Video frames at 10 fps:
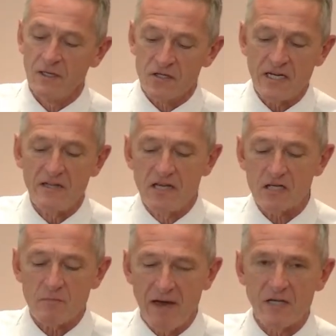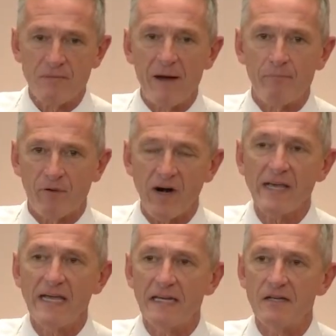See, this makes my
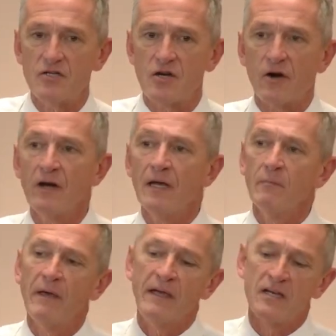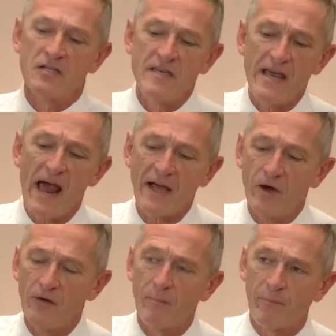praying easier because then I
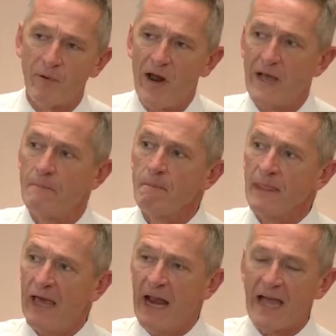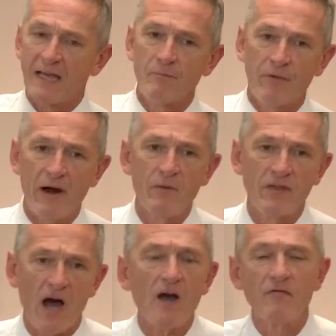go to pray and I can pray with
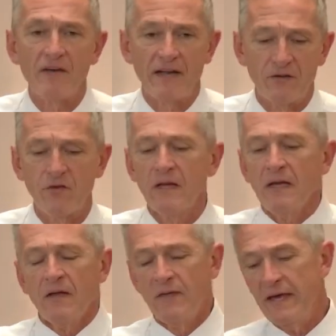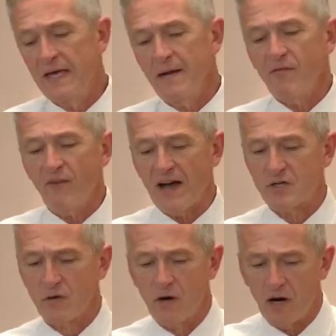confidence. The enemy
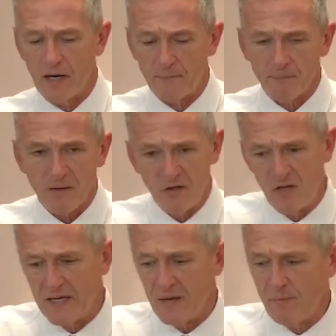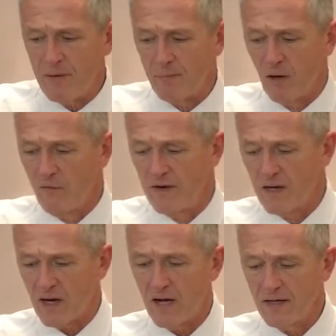fights real hard to get people over into
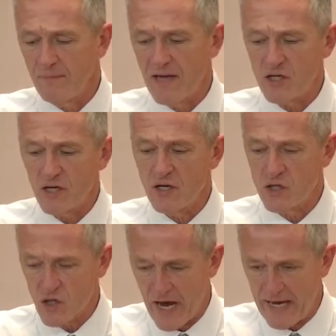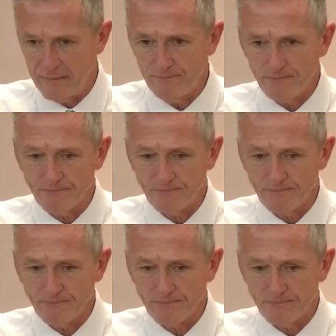condemnation and shame